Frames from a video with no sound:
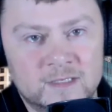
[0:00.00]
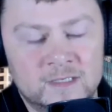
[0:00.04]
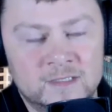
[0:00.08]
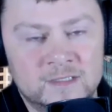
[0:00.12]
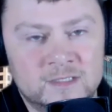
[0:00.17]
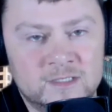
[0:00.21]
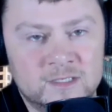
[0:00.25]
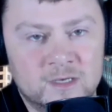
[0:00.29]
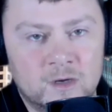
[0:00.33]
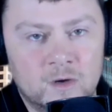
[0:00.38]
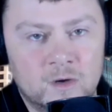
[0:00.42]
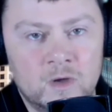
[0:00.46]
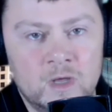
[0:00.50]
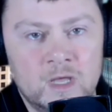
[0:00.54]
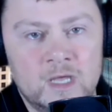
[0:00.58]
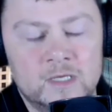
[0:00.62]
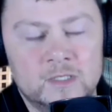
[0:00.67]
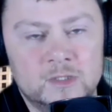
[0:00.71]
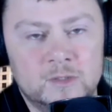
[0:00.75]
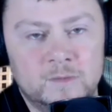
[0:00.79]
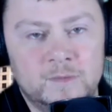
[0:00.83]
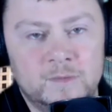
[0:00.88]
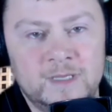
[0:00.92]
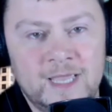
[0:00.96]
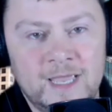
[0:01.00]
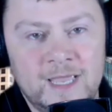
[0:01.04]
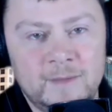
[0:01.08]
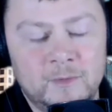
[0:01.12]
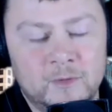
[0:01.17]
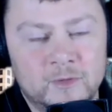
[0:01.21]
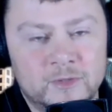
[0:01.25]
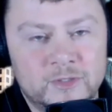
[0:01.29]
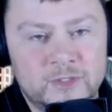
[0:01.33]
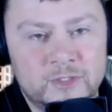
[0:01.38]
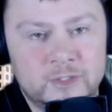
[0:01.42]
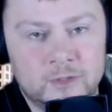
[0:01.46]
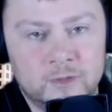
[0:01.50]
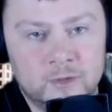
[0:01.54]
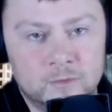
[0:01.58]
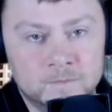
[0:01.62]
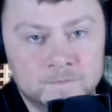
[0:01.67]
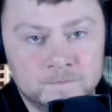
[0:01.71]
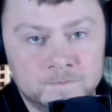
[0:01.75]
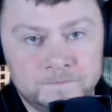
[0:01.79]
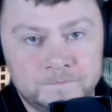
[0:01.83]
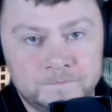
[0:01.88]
And so to be able to